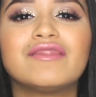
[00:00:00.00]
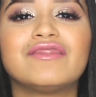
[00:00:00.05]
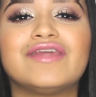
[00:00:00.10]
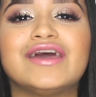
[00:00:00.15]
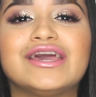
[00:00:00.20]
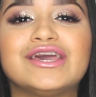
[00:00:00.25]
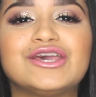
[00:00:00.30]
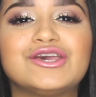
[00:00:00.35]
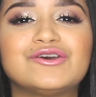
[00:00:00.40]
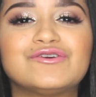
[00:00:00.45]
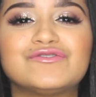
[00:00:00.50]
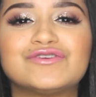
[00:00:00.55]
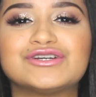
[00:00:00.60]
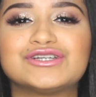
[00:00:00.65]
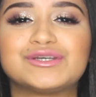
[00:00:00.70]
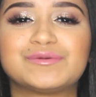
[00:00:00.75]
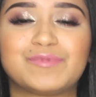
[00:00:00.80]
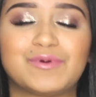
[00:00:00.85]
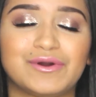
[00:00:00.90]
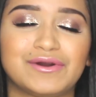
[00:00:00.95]
Thank you for
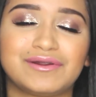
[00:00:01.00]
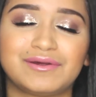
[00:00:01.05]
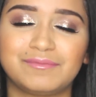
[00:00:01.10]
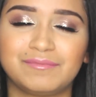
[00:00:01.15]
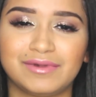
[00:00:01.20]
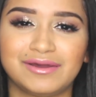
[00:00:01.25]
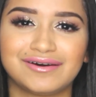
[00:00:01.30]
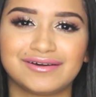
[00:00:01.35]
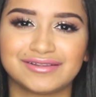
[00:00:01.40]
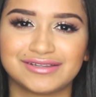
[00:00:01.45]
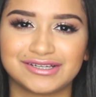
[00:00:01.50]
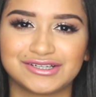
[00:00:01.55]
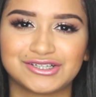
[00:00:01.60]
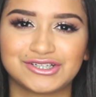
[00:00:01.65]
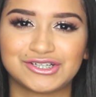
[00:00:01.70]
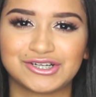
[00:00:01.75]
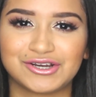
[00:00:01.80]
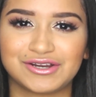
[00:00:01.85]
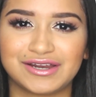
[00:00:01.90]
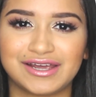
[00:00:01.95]
supporting me on
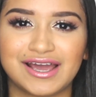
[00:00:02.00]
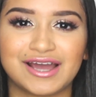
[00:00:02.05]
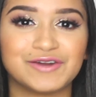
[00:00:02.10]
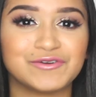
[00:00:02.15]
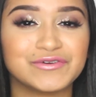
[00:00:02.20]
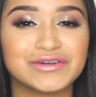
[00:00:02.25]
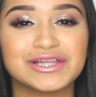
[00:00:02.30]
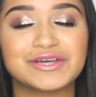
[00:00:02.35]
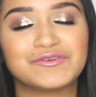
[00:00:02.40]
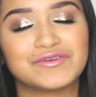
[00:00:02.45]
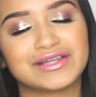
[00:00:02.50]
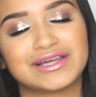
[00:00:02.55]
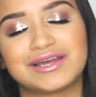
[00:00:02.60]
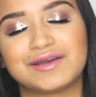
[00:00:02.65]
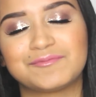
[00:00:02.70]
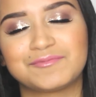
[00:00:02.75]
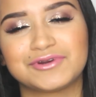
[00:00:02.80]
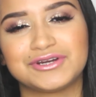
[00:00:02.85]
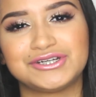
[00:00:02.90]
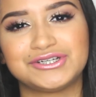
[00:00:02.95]
this journey. I really
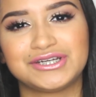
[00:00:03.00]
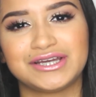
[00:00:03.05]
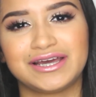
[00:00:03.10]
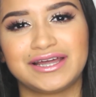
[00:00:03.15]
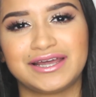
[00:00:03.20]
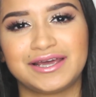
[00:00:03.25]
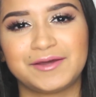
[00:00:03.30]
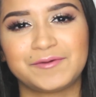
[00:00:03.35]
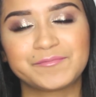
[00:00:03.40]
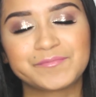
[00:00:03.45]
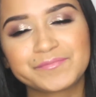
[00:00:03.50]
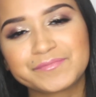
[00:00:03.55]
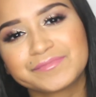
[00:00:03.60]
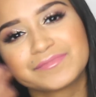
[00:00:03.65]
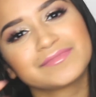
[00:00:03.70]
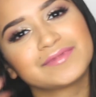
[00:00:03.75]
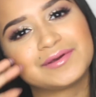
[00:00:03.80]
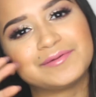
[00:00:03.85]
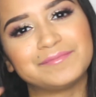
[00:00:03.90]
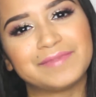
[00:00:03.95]
appreciate it.
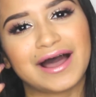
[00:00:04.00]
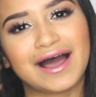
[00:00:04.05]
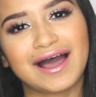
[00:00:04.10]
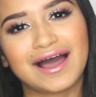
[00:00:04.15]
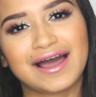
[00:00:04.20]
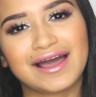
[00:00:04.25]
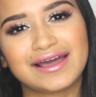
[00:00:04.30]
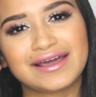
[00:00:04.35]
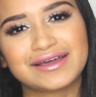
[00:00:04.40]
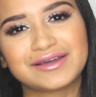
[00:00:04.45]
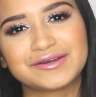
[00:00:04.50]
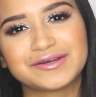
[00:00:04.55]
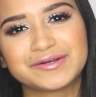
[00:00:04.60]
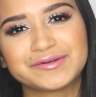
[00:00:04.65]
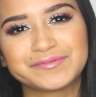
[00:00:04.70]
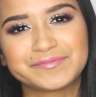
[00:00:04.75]
Bye!